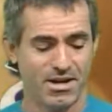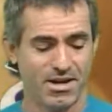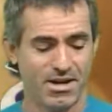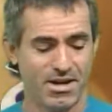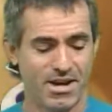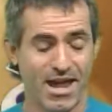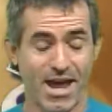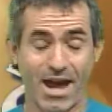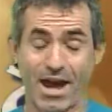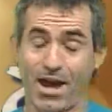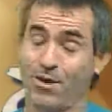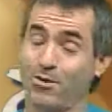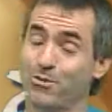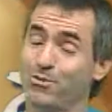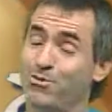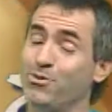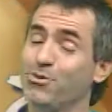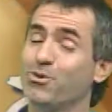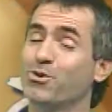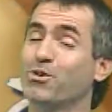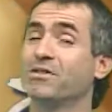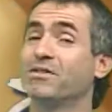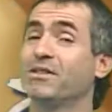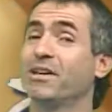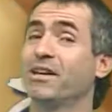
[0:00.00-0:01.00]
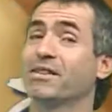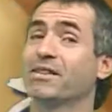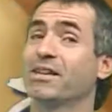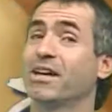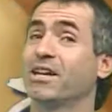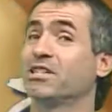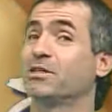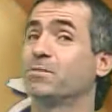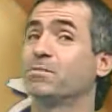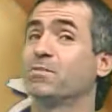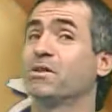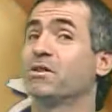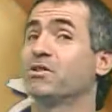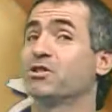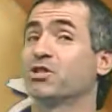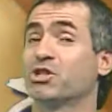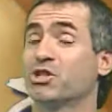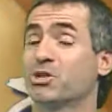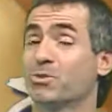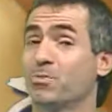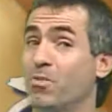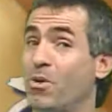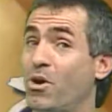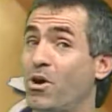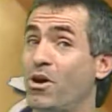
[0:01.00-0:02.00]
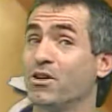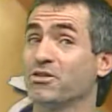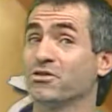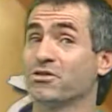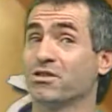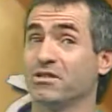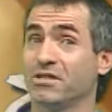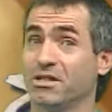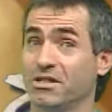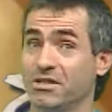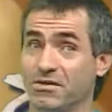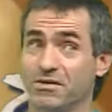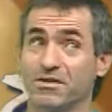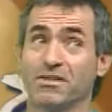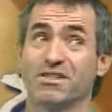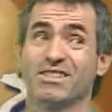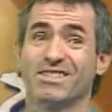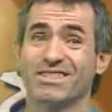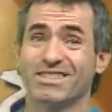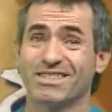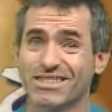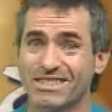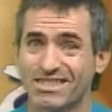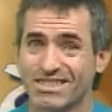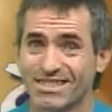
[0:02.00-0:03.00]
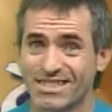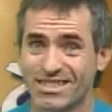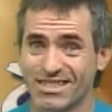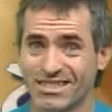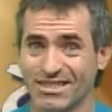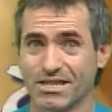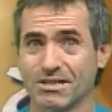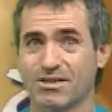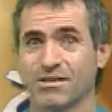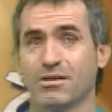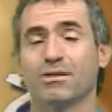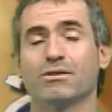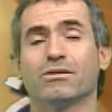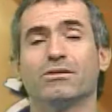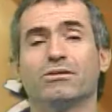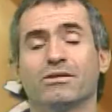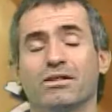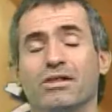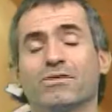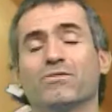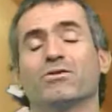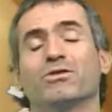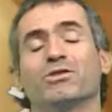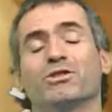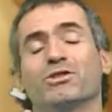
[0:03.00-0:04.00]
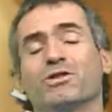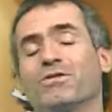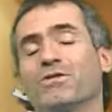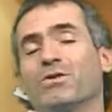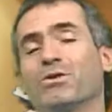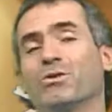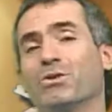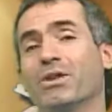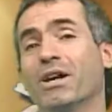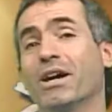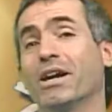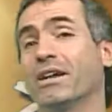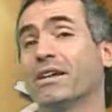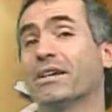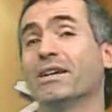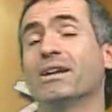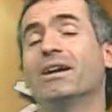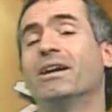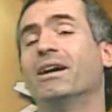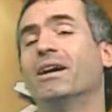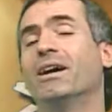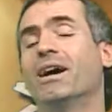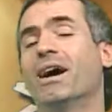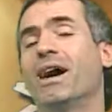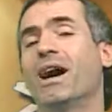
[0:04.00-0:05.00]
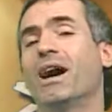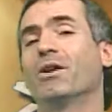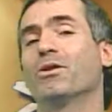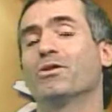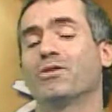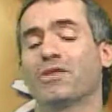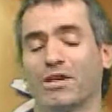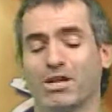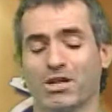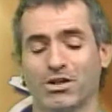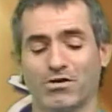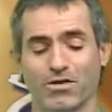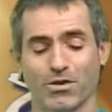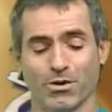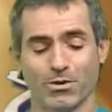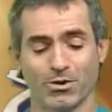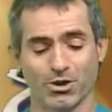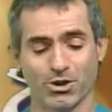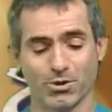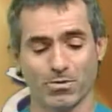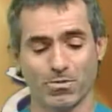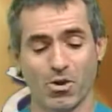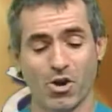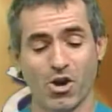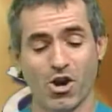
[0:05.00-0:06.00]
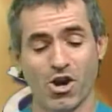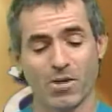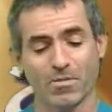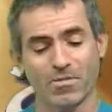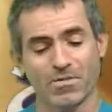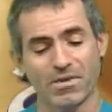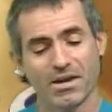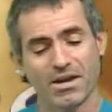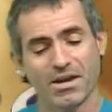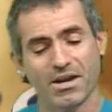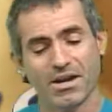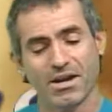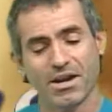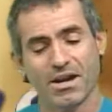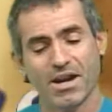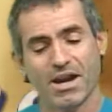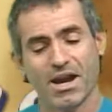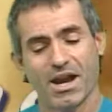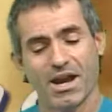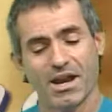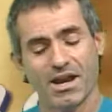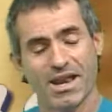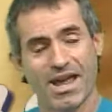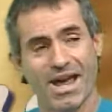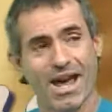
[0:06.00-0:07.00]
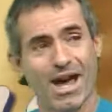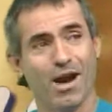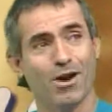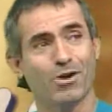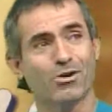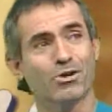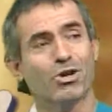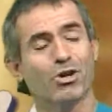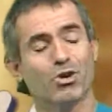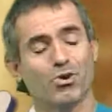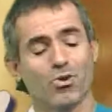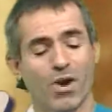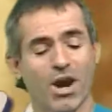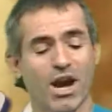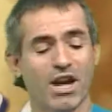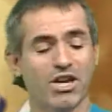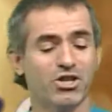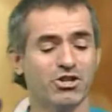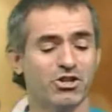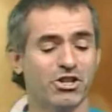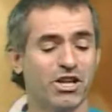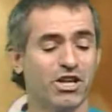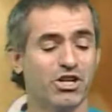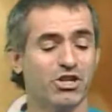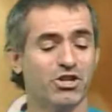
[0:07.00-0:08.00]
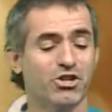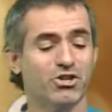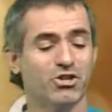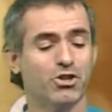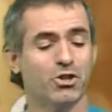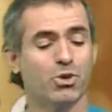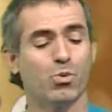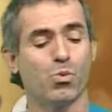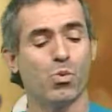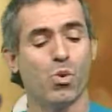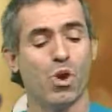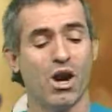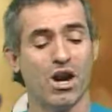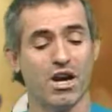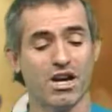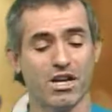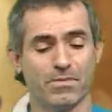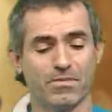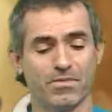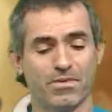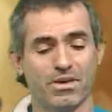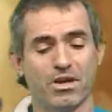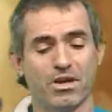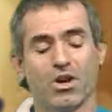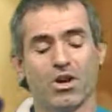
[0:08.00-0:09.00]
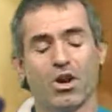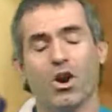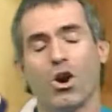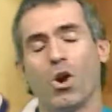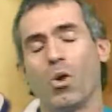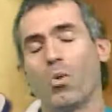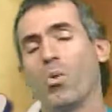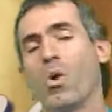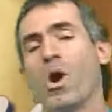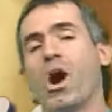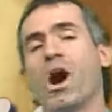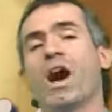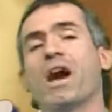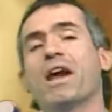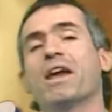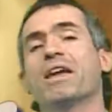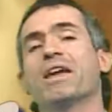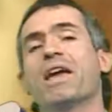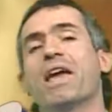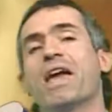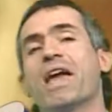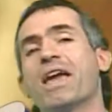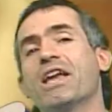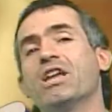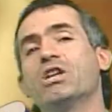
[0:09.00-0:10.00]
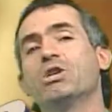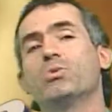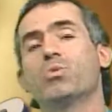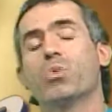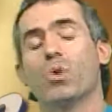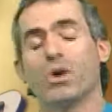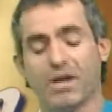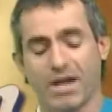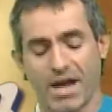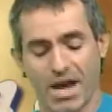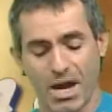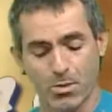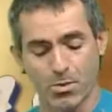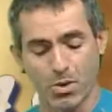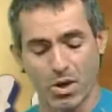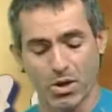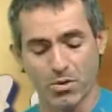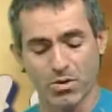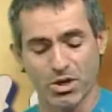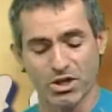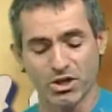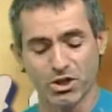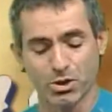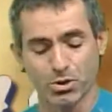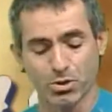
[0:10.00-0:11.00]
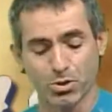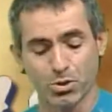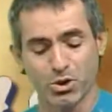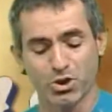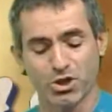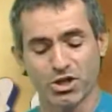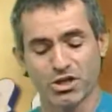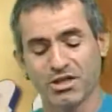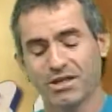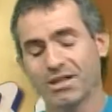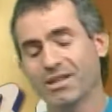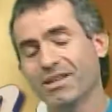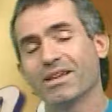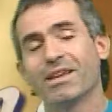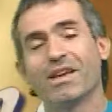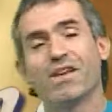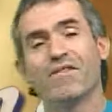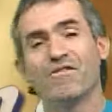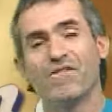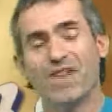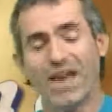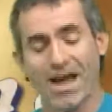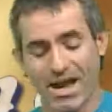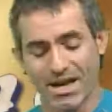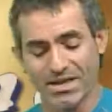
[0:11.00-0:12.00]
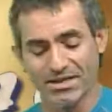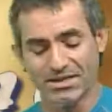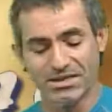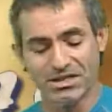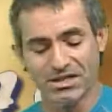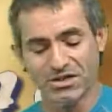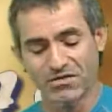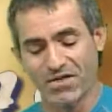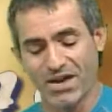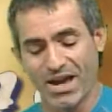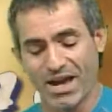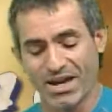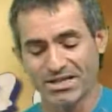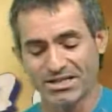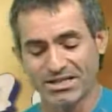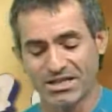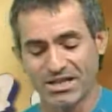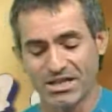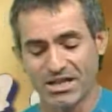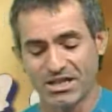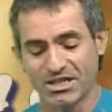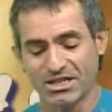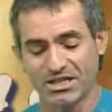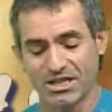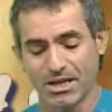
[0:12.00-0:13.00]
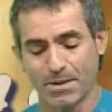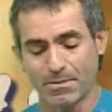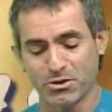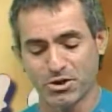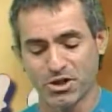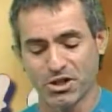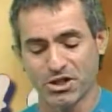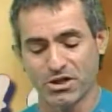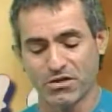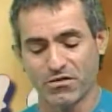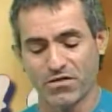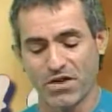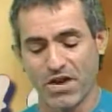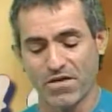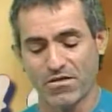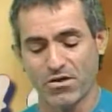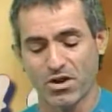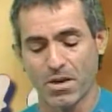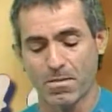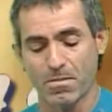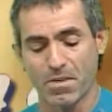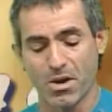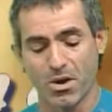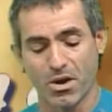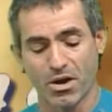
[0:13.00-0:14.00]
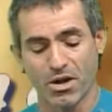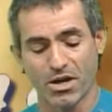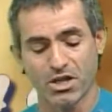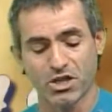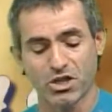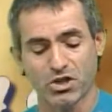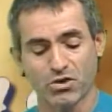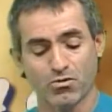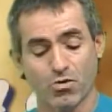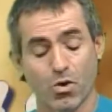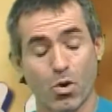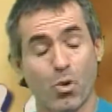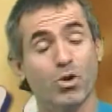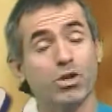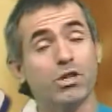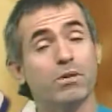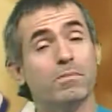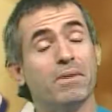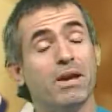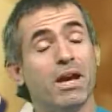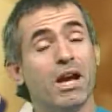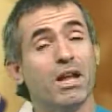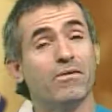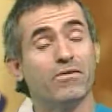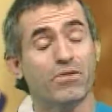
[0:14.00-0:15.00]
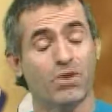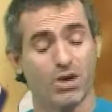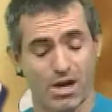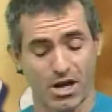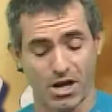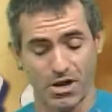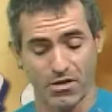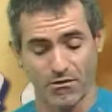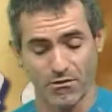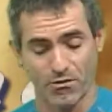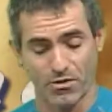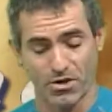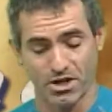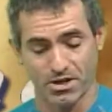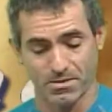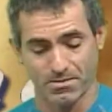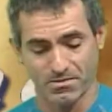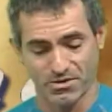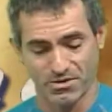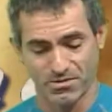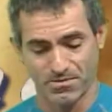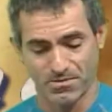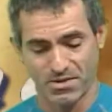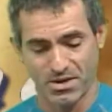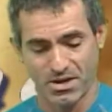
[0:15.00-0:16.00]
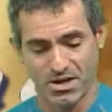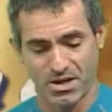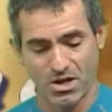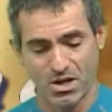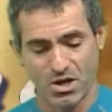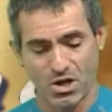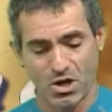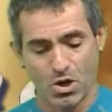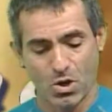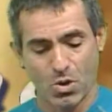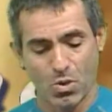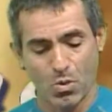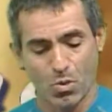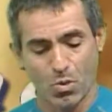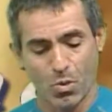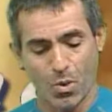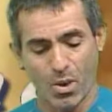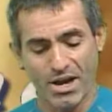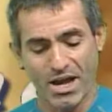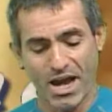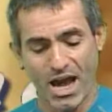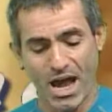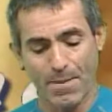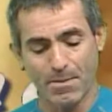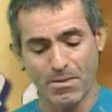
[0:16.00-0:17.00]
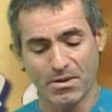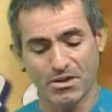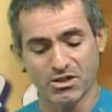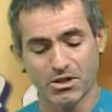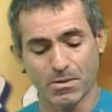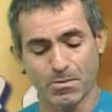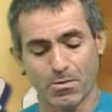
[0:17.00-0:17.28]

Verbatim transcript: Now, you can take that as being a small statistical difference if you like. I don't think it's very small. And now, congratulations to Hawaii. Hawaii H1N1 resolution advances vaccine exemptions favoring Americans' growing demand for health freedoms. What happens?